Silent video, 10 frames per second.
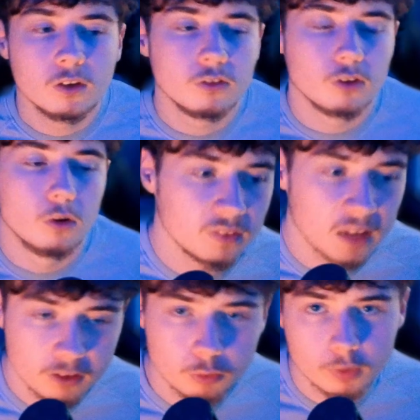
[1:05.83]
So
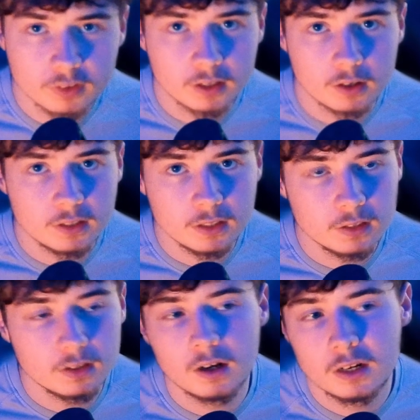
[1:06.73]
that's one thing I
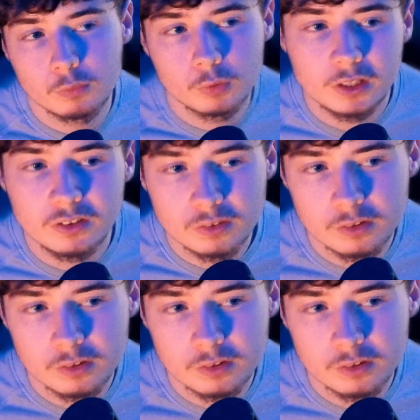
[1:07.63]
did. I didn't really